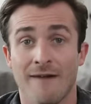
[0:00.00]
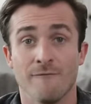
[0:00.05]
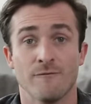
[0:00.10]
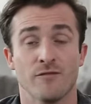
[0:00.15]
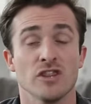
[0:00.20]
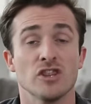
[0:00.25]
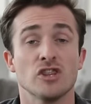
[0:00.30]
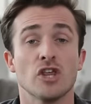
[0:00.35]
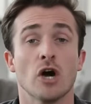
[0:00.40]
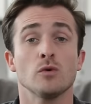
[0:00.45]
And
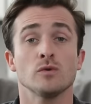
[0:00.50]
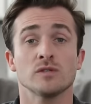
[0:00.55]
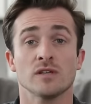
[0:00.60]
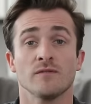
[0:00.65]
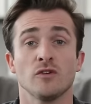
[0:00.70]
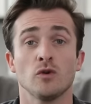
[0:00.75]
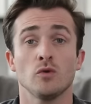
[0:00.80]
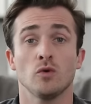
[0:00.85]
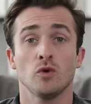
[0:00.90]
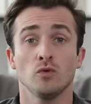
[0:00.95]
for those
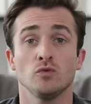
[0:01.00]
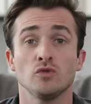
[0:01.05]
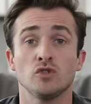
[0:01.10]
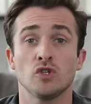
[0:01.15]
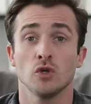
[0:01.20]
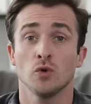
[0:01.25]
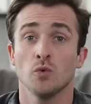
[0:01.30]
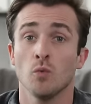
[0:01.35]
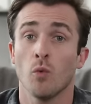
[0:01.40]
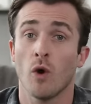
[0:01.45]
of you who
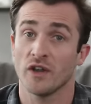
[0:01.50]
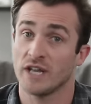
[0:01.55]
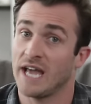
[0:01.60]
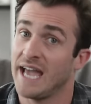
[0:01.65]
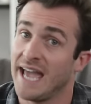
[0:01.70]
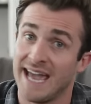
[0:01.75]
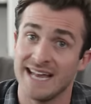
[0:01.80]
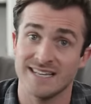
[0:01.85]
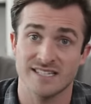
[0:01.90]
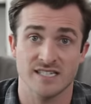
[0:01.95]
do want a
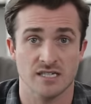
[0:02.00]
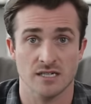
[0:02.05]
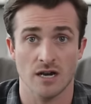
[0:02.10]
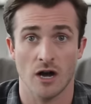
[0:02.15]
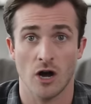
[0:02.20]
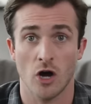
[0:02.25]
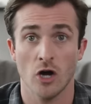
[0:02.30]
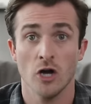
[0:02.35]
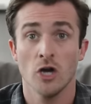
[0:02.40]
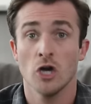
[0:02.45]
head
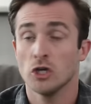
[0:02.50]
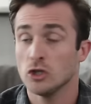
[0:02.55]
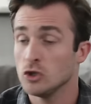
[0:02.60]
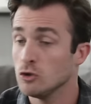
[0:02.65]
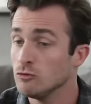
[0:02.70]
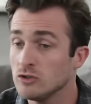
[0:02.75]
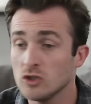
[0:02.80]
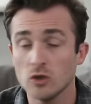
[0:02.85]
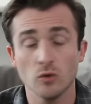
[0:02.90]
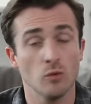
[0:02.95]
start,
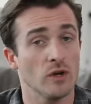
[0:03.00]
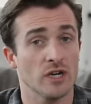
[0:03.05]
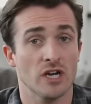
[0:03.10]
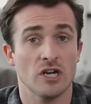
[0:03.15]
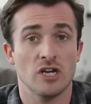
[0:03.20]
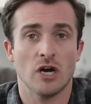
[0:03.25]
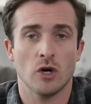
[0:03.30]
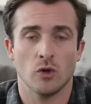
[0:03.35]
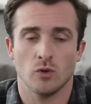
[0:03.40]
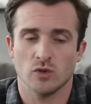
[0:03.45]
you do want to
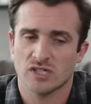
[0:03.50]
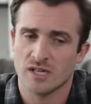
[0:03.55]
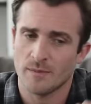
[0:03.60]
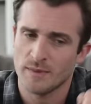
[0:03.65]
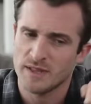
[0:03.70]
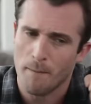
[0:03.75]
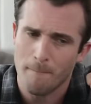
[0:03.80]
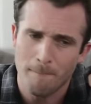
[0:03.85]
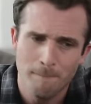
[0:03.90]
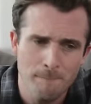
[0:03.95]
know some
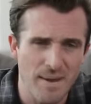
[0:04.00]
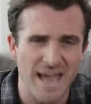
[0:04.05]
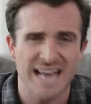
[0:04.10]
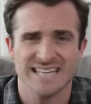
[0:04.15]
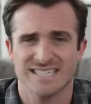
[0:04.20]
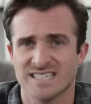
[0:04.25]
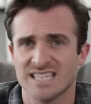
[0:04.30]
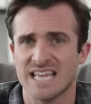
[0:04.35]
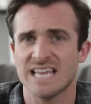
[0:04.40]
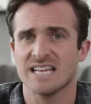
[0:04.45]
of the
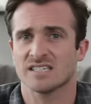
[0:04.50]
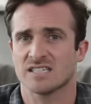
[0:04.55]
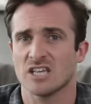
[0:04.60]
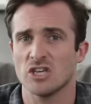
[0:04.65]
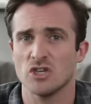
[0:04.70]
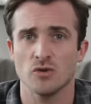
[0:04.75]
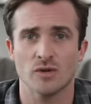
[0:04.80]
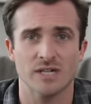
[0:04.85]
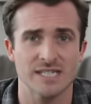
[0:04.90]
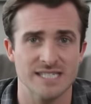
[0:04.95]
best things
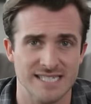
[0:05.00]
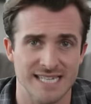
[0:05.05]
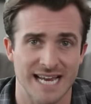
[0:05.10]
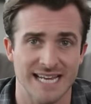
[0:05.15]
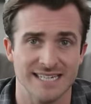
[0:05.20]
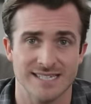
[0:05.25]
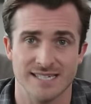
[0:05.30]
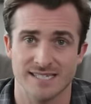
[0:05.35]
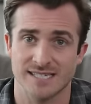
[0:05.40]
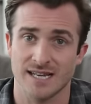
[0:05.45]
that you can
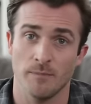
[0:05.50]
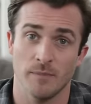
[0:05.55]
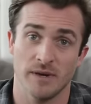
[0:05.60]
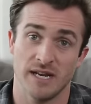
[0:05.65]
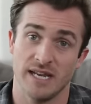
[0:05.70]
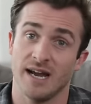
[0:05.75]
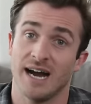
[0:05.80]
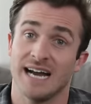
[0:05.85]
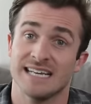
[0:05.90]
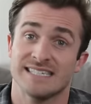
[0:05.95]
say to
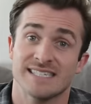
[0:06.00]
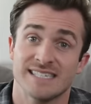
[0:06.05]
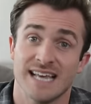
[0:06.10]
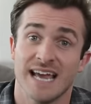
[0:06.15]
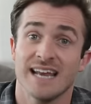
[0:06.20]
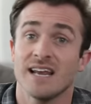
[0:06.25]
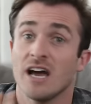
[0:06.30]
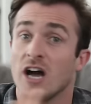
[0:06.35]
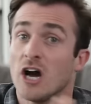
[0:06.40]
somebody. I said